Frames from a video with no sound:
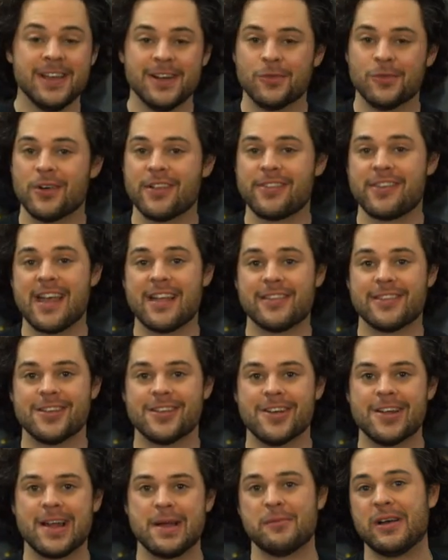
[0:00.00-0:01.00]
once that's
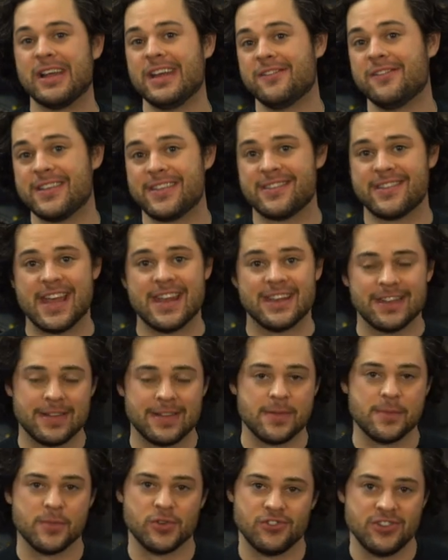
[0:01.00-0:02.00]
done, I might even send it
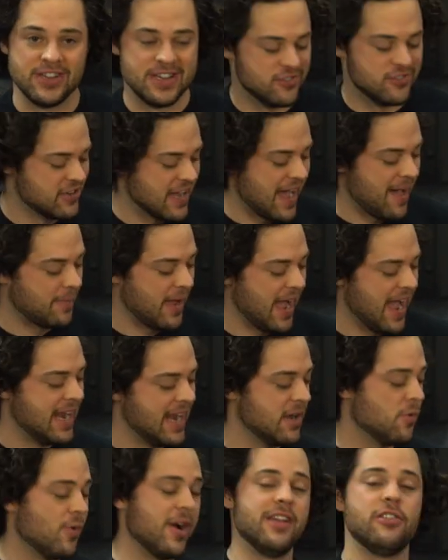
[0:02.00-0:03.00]
to the machine shop
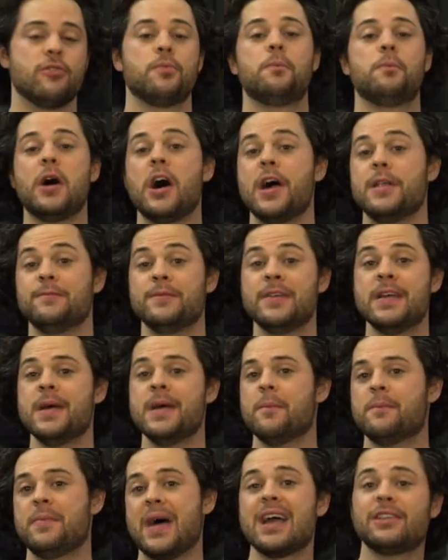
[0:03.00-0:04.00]
anyways. But
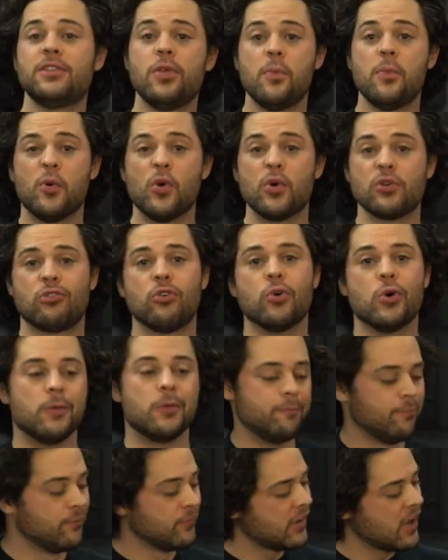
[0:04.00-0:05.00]
back to the bore
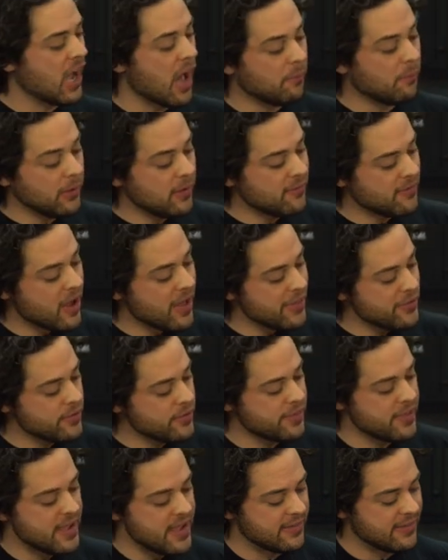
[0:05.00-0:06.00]
tool. Couple of other
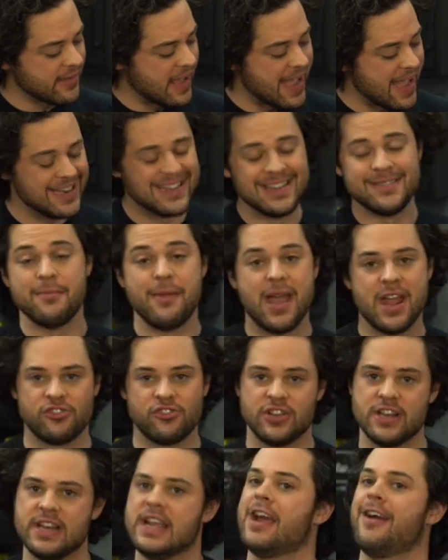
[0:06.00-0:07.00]
things I didn't
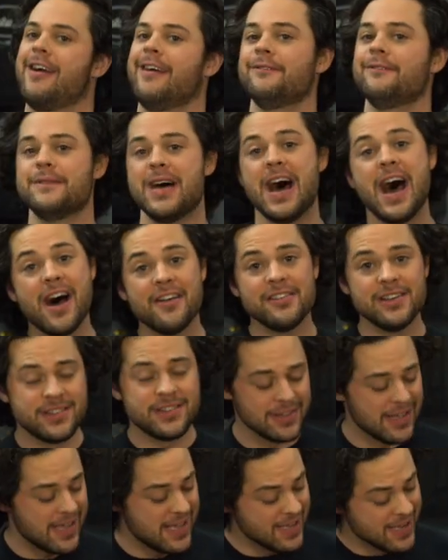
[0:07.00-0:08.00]
mention here.
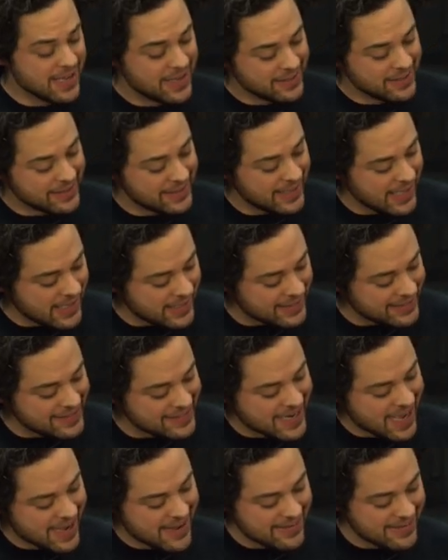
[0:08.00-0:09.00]
Obviously, you get a
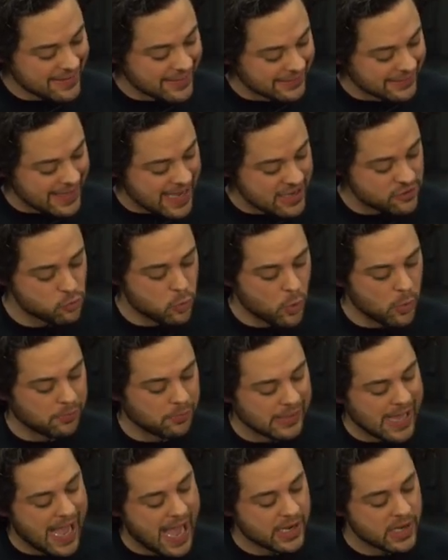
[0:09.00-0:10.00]
nice legible
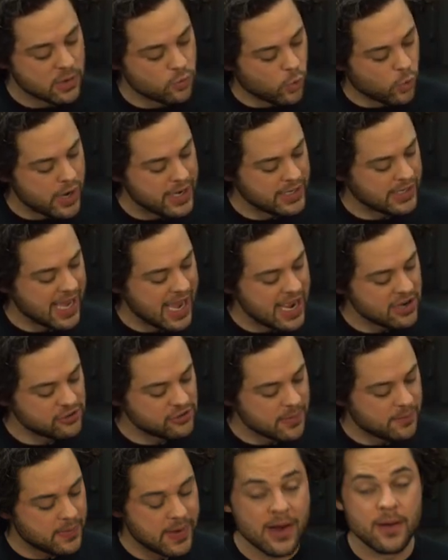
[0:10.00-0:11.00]
black and white gauge
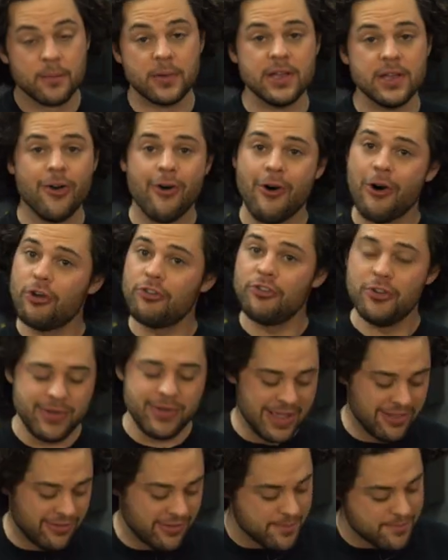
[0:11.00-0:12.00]
up here, but you also
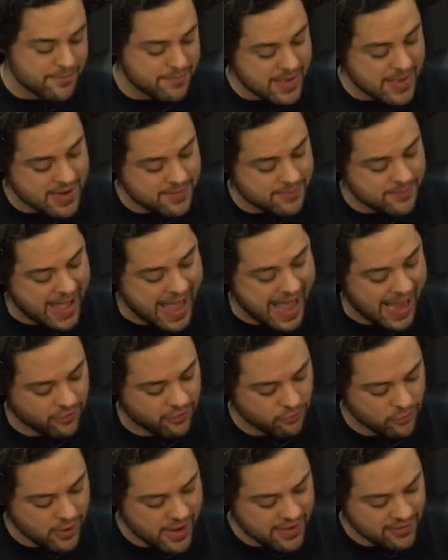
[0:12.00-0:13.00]
get some
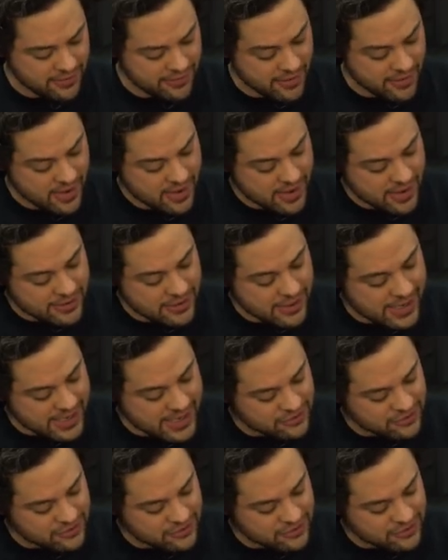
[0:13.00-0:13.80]
min-max rings. You can